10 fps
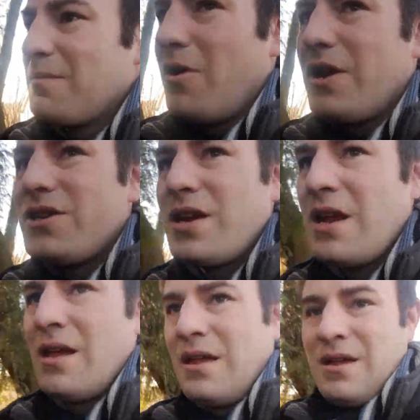demolished.
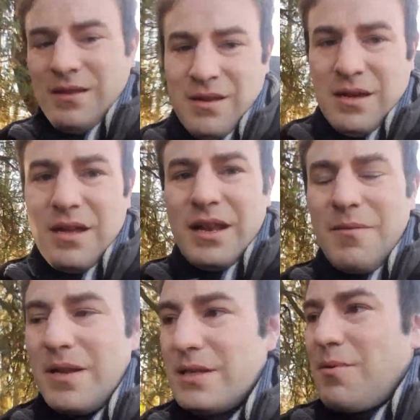And then they
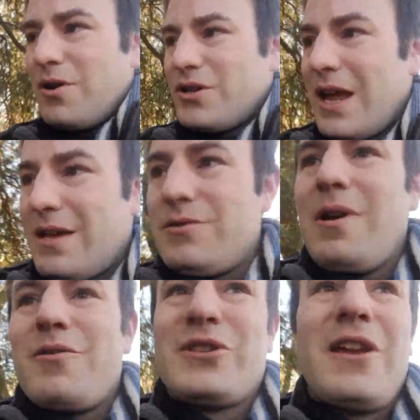went and demolished that as
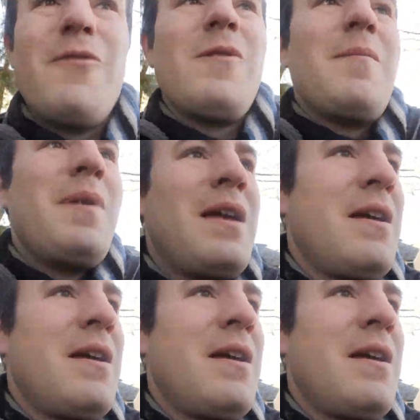well. So